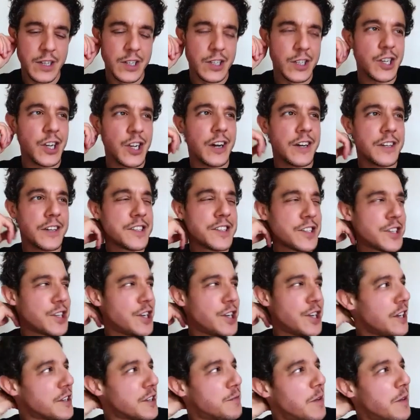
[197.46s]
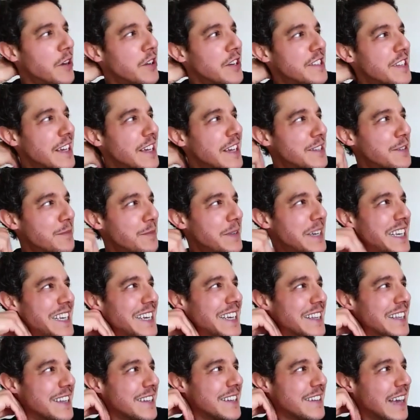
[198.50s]
Charles Murray said to me the
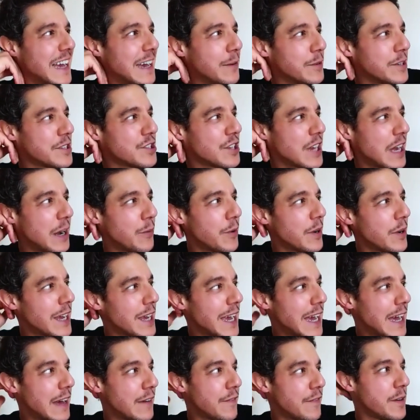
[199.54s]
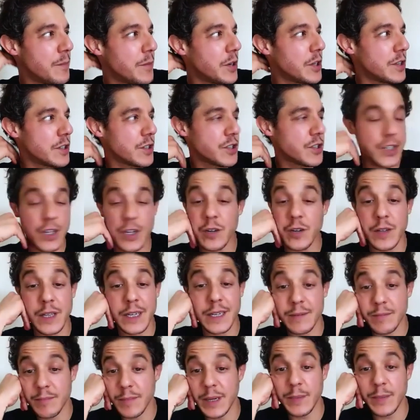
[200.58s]
other day, which I want to have him on the show, like
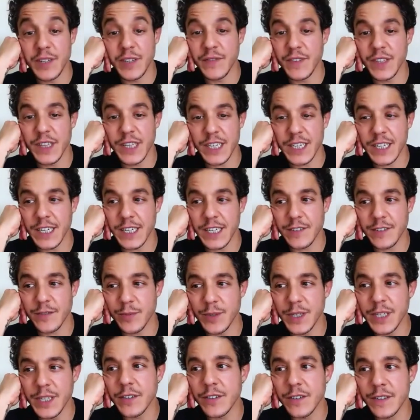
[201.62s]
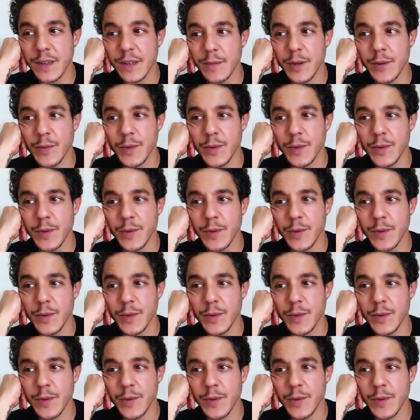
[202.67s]
maybe even like next week or something.